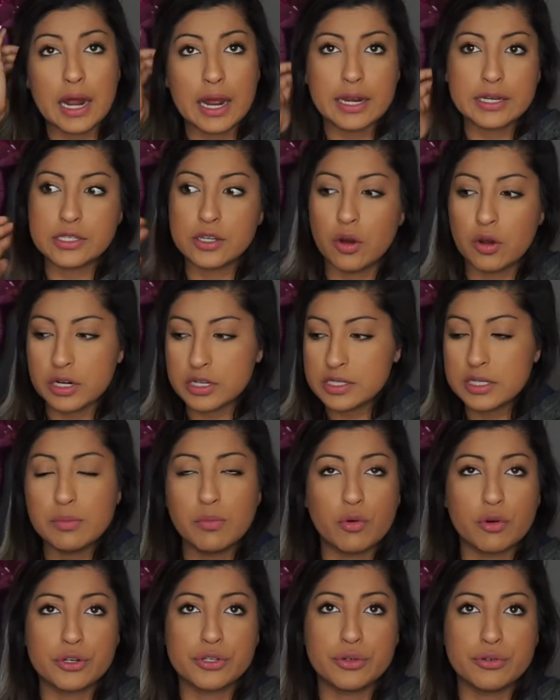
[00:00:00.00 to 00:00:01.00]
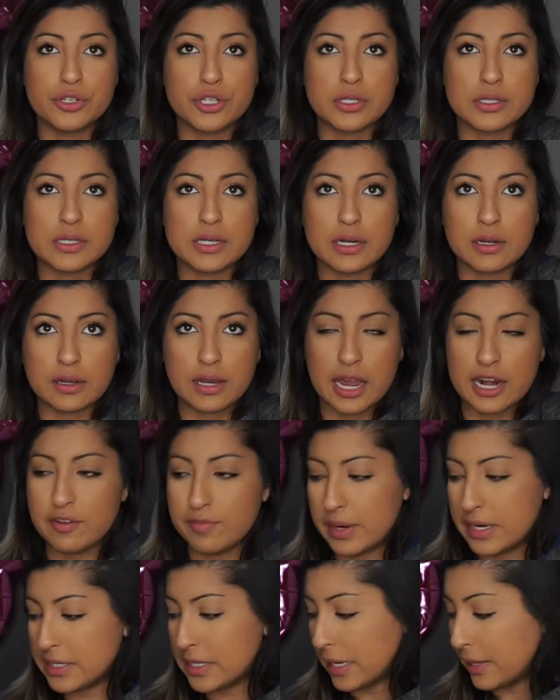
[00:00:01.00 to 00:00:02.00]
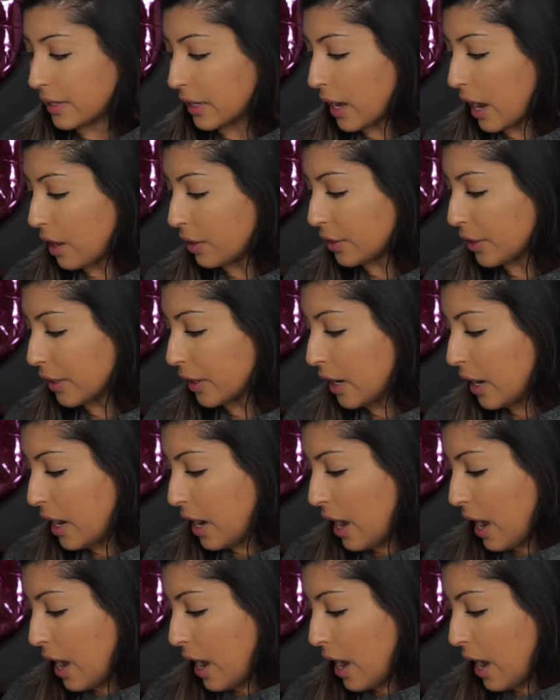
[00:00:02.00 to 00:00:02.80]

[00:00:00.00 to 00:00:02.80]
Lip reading: It's honestly more so just to kind of maintain the color.